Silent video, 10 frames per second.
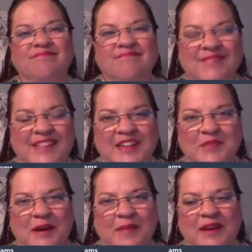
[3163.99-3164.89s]
Thanks,
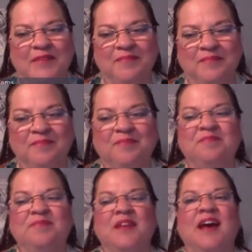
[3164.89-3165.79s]
Bobby.
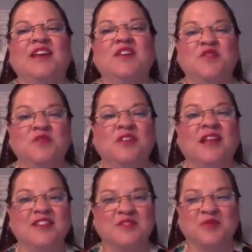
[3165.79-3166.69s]
I give you the
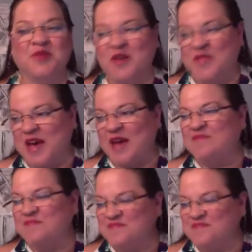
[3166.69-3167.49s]
last word on that.